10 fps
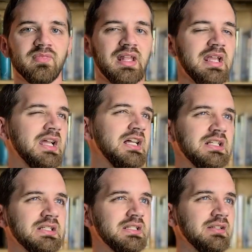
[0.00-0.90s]

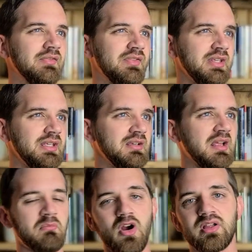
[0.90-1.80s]
and
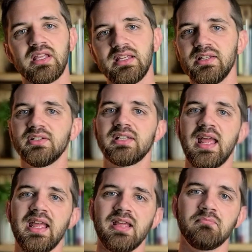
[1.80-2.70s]
the mark is
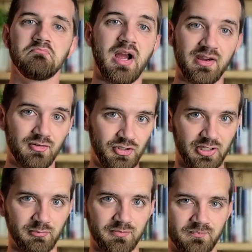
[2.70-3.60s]
a
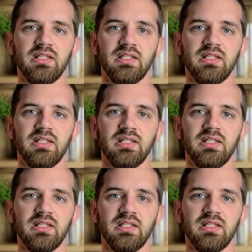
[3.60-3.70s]
microchip.